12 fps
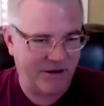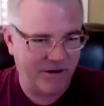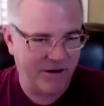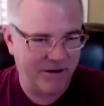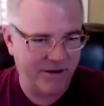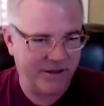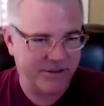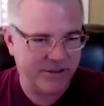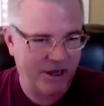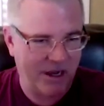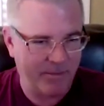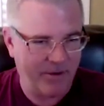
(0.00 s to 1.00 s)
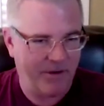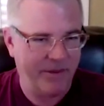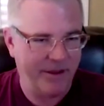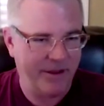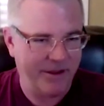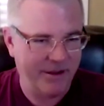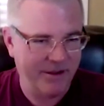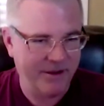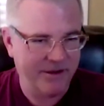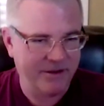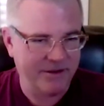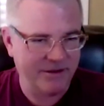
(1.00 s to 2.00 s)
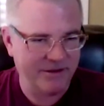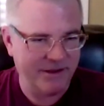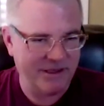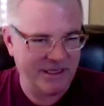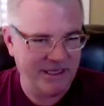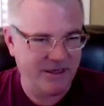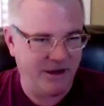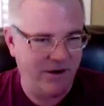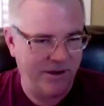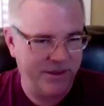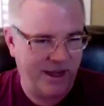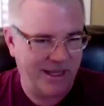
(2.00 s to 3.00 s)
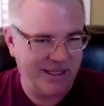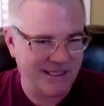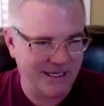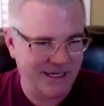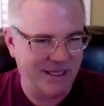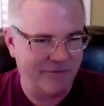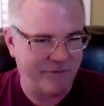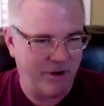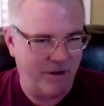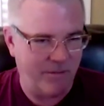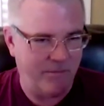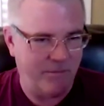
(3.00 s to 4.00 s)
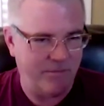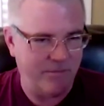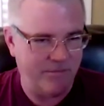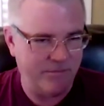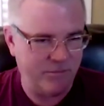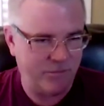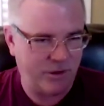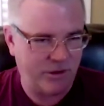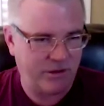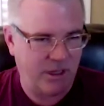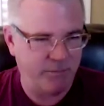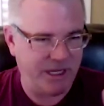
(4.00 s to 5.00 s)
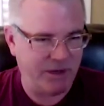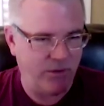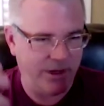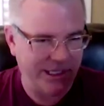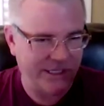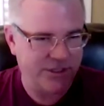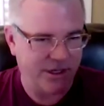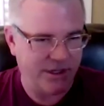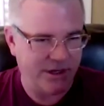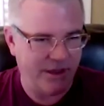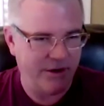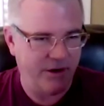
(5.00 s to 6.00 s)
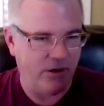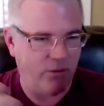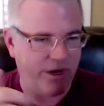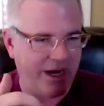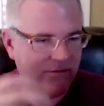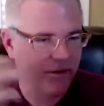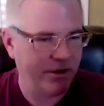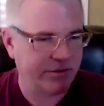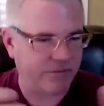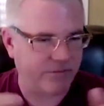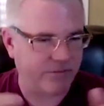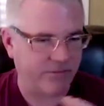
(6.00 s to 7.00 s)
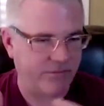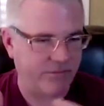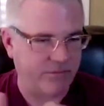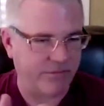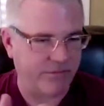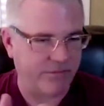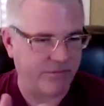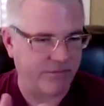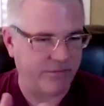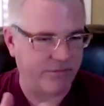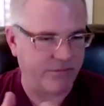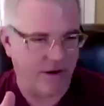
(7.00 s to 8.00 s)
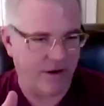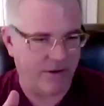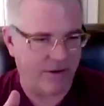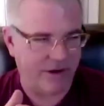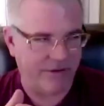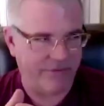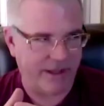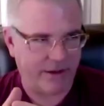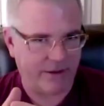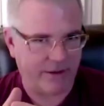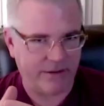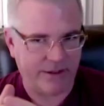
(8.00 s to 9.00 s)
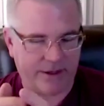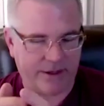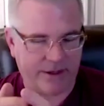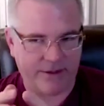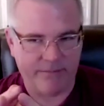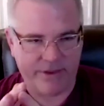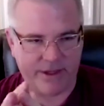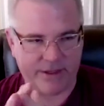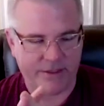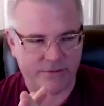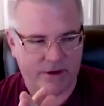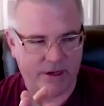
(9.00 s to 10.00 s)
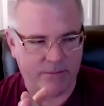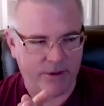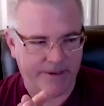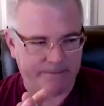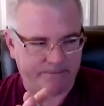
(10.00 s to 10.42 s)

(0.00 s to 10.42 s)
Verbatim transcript: heart and stop all the the ego and the identity from clubbing one each another or whatever is going on, whatever that, that club thing is, right? But